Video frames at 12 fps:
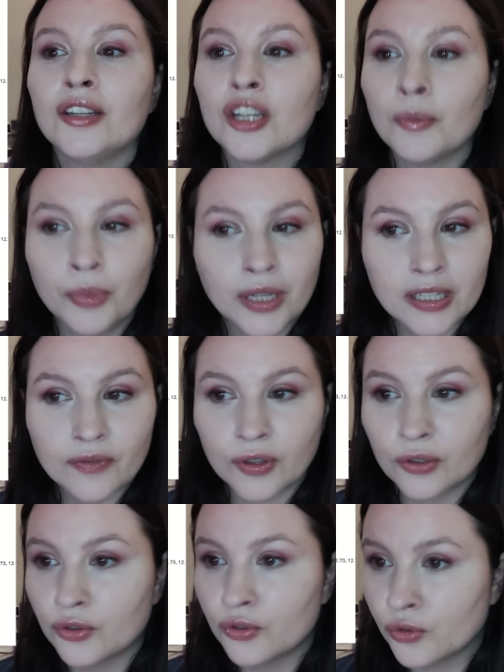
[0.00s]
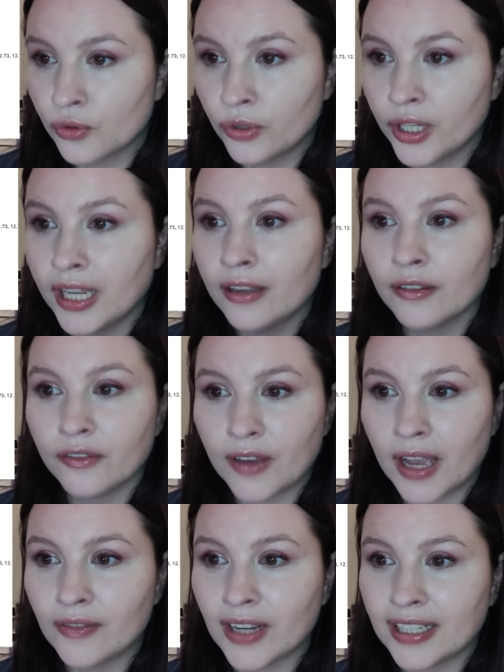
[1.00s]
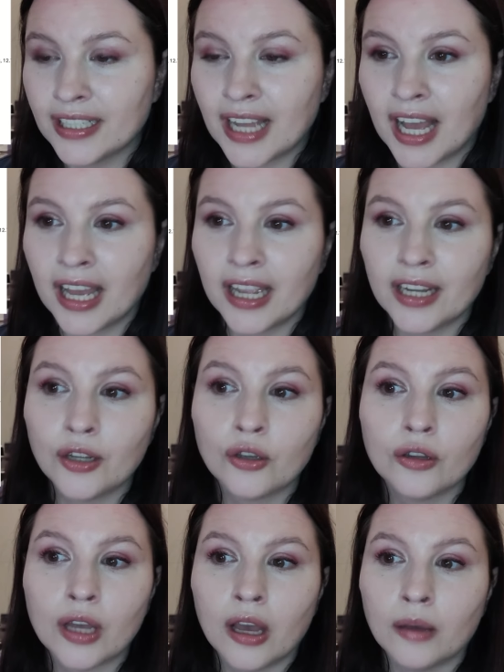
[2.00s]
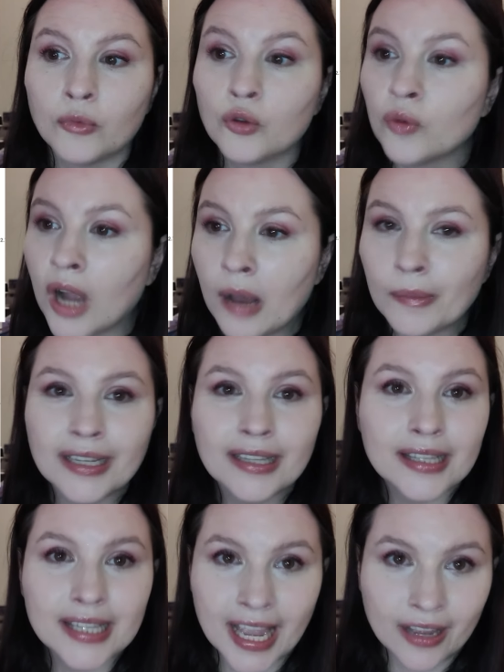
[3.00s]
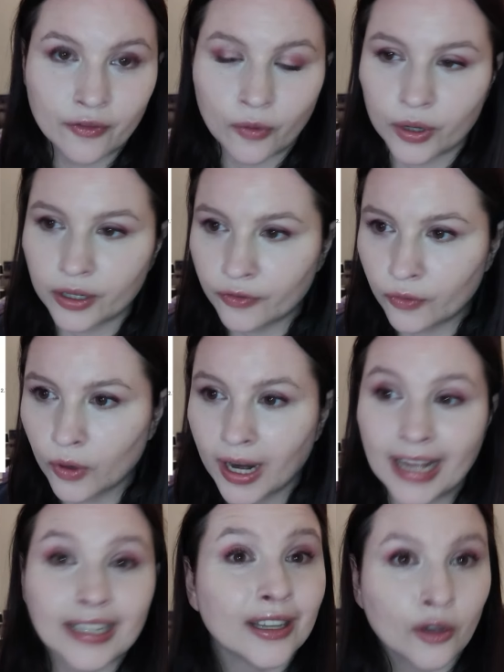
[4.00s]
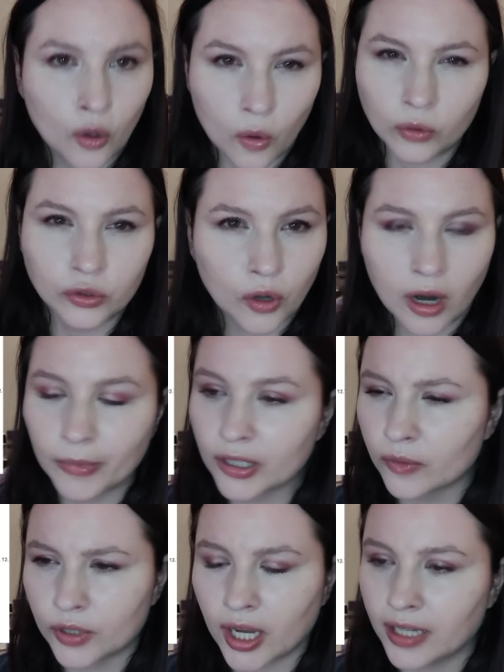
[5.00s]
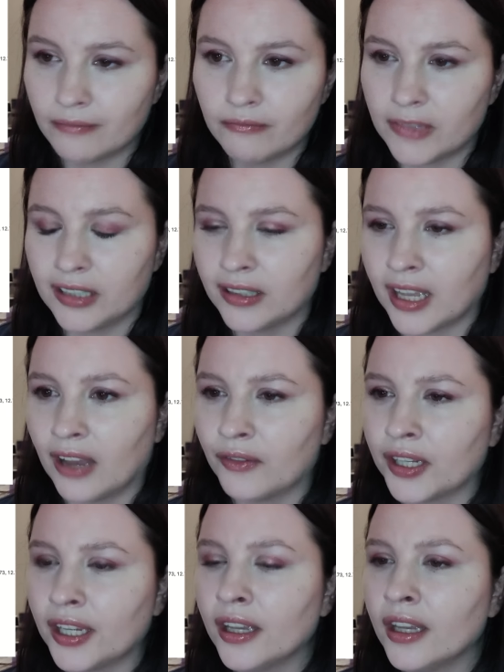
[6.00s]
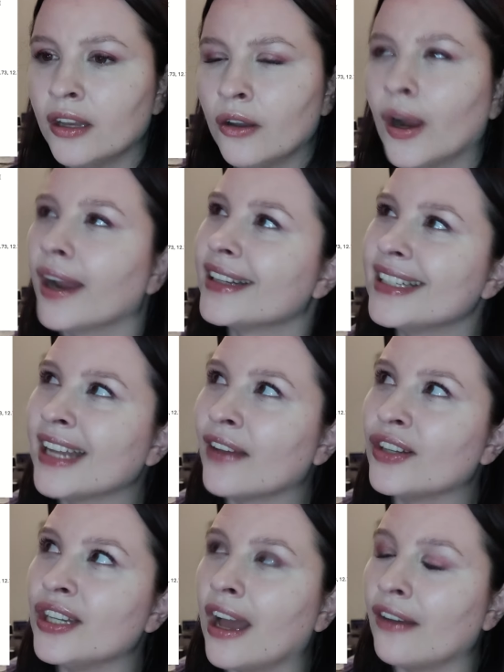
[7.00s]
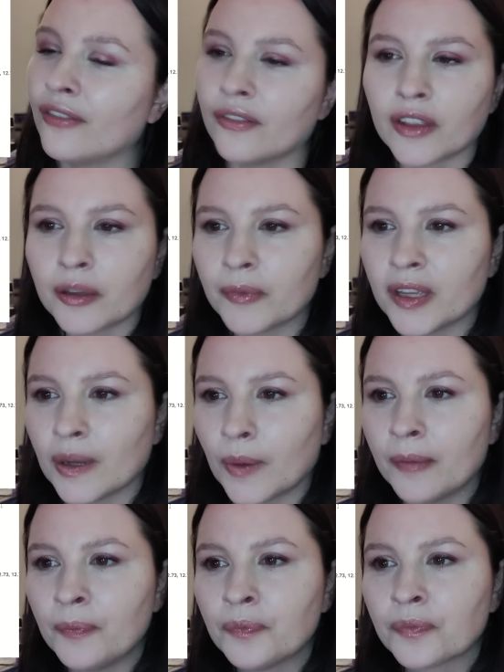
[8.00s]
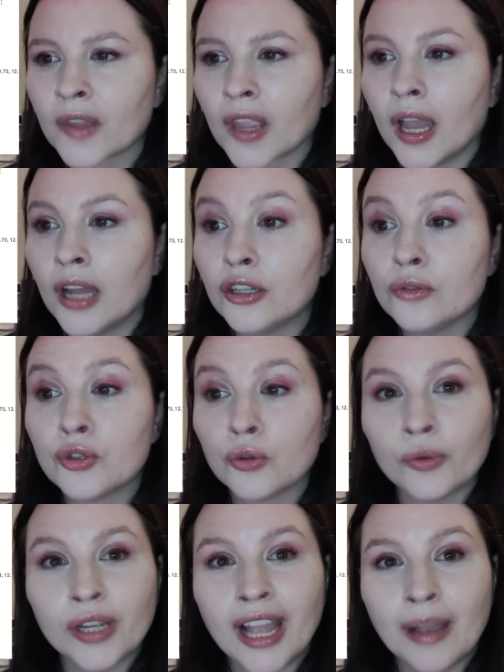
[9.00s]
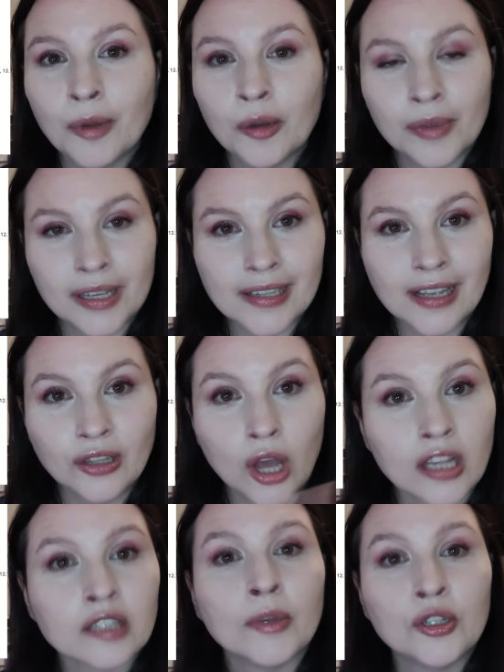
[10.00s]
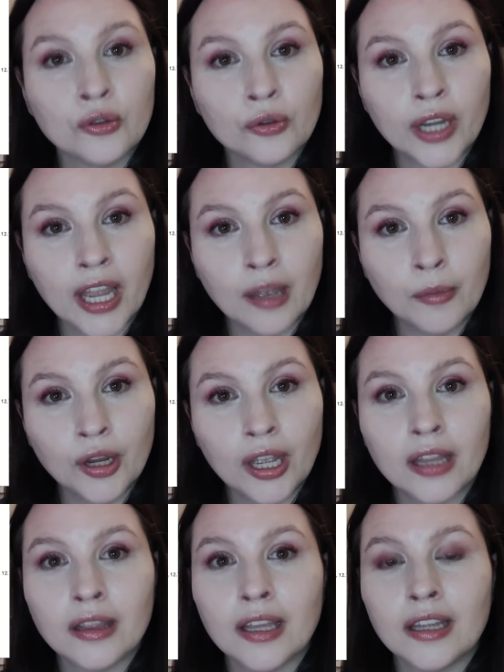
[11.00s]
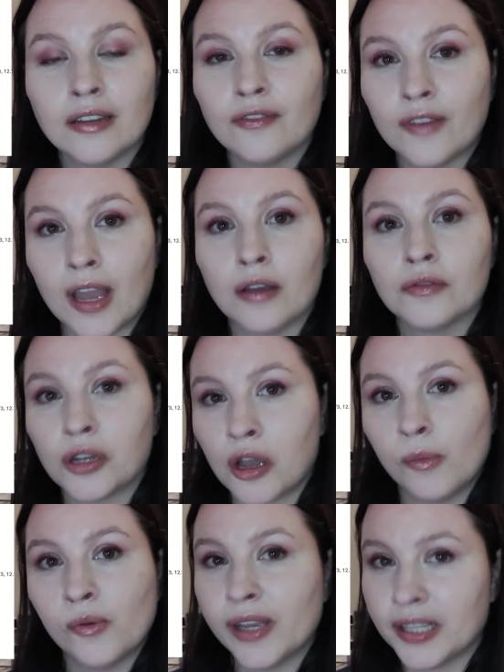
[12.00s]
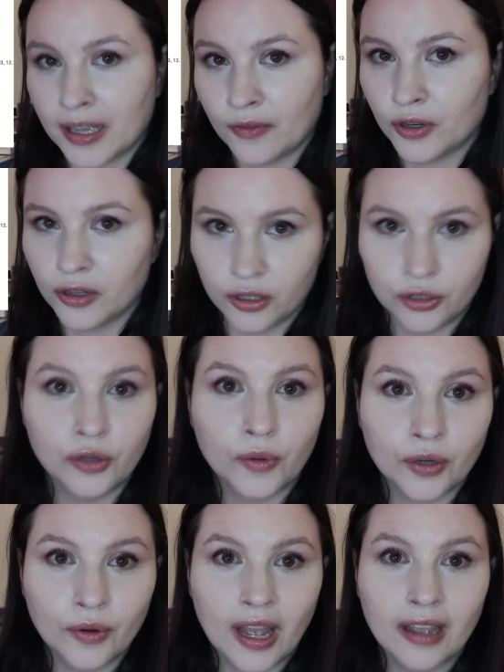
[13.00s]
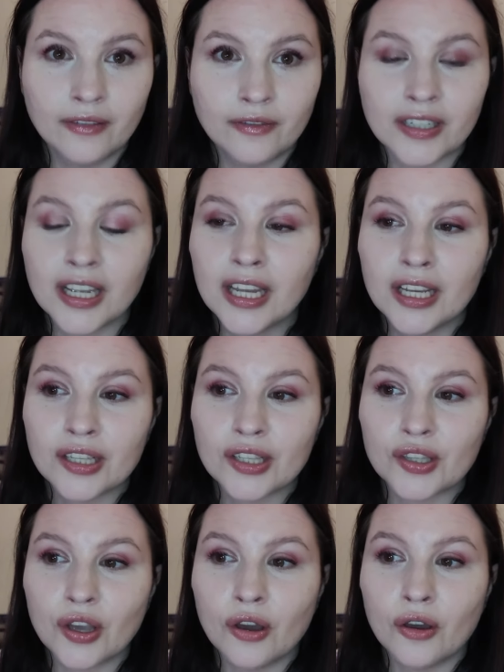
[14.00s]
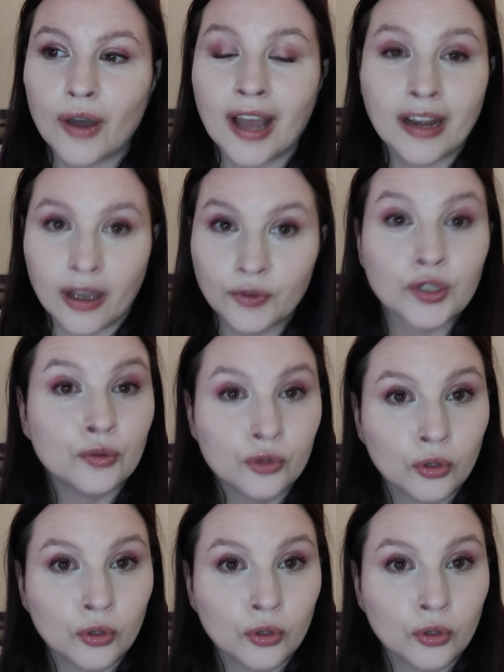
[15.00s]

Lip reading: Jump rings for the jewelry, $5.99. Grommets, $8.44. I had to get gold grommets, which I didn't have any. Or I didn't have enough of them anyway. A new jewelry hammer because I lost my jewelry hammer and then found a couple weeks after the new one arrived. So I now have two